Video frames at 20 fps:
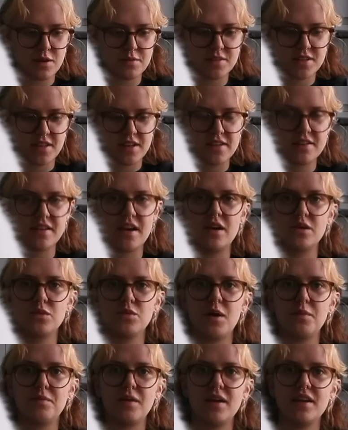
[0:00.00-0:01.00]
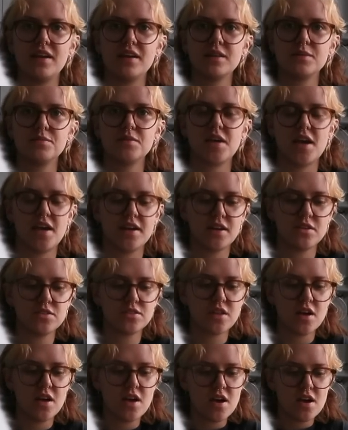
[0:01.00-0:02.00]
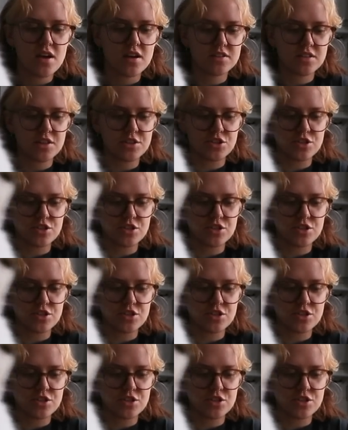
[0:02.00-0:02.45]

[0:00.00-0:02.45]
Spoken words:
why I'm sitting down while peeling the potatoes, because I